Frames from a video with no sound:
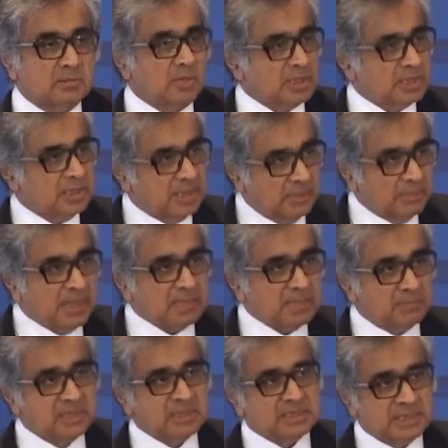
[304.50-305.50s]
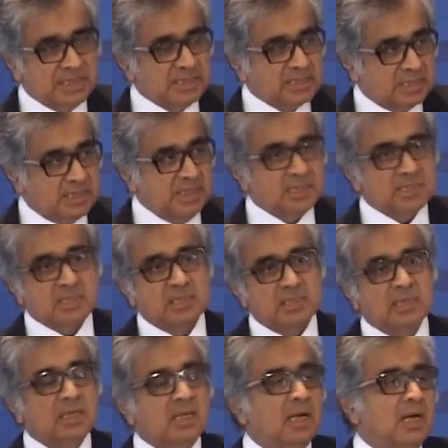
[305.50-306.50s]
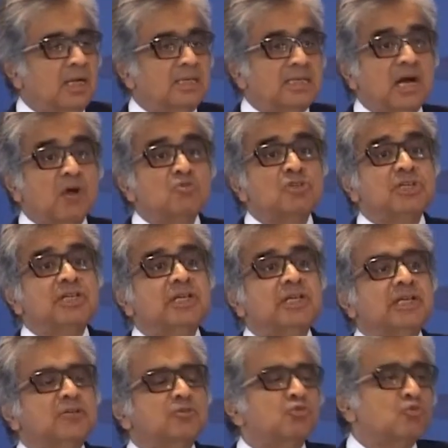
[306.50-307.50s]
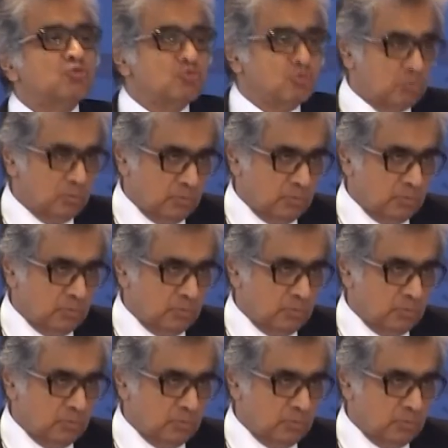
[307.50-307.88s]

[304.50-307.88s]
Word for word: What the department says is undoubtedly true.